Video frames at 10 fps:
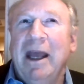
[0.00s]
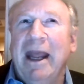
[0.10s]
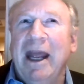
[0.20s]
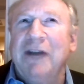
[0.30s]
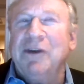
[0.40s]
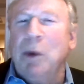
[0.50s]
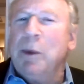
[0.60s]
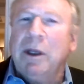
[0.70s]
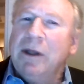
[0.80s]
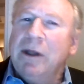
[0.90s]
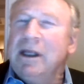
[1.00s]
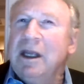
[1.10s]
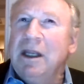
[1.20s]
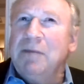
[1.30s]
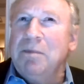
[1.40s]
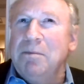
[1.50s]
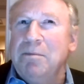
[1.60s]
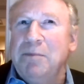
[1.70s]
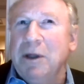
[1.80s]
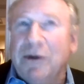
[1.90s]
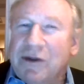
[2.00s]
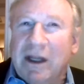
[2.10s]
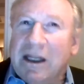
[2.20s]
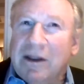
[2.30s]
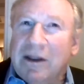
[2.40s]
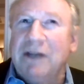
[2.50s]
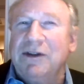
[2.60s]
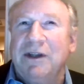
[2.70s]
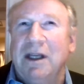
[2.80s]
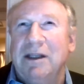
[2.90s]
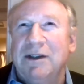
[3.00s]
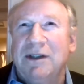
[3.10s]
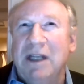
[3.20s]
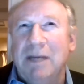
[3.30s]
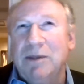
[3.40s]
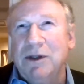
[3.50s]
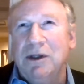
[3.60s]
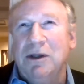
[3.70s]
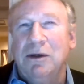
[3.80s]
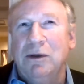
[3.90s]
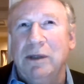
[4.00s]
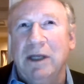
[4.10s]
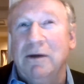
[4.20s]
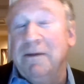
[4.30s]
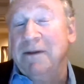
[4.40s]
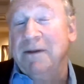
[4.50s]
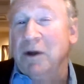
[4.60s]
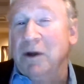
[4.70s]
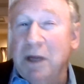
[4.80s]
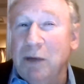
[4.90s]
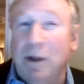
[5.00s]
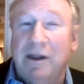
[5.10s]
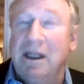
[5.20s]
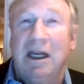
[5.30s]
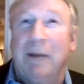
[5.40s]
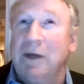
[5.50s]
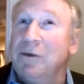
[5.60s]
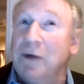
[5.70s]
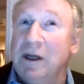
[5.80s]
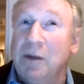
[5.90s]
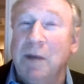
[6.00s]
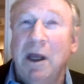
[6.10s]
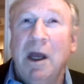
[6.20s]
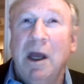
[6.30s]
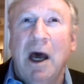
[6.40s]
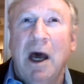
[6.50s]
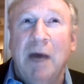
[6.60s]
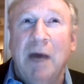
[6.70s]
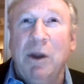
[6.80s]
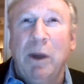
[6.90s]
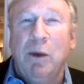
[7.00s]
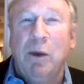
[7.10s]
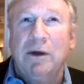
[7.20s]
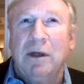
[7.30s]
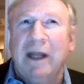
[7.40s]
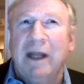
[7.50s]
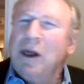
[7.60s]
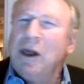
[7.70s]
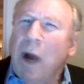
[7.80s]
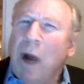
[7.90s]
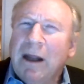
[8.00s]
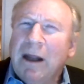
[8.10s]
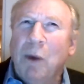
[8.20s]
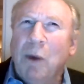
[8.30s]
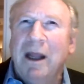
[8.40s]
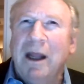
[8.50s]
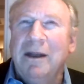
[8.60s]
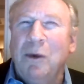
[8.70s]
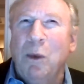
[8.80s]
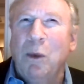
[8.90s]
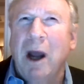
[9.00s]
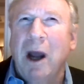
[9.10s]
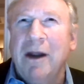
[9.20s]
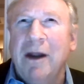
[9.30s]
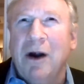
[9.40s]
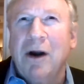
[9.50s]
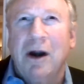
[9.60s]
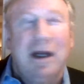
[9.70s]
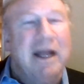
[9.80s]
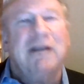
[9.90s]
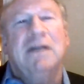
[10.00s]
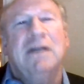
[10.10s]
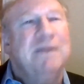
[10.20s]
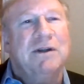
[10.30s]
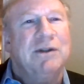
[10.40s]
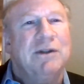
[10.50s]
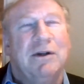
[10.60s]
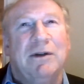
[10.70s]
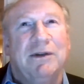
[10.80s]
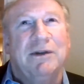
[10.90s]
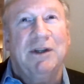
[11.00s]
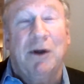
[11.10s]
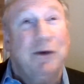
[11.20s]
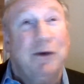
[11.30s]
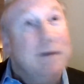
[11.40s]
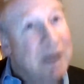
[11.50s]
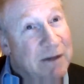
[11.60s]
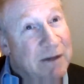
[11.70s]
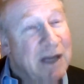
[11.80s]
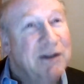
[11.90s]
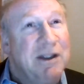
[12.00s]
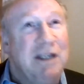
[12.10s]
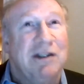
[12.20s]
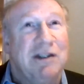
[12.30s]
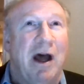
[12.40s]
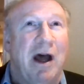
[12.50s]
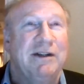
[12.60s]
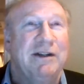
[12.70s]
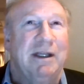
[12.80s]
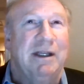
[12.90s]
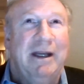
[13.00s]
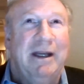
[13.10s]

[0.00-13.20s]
And so when we look at bills like this that seem to interfere and impede with economic freedom, we wonder, why are our elected officials, sort of giving us these laws that